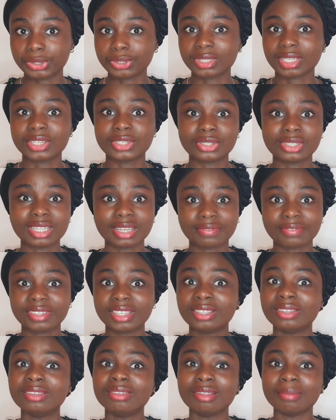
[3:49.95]
and you should
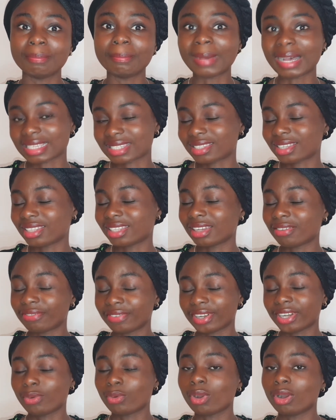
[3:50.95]
definitely master that
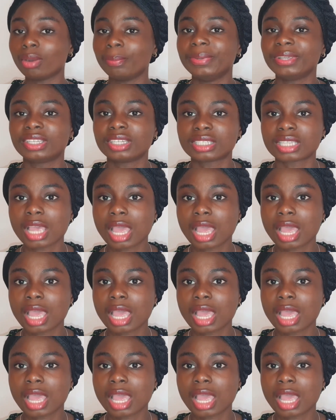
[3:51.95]
very well, because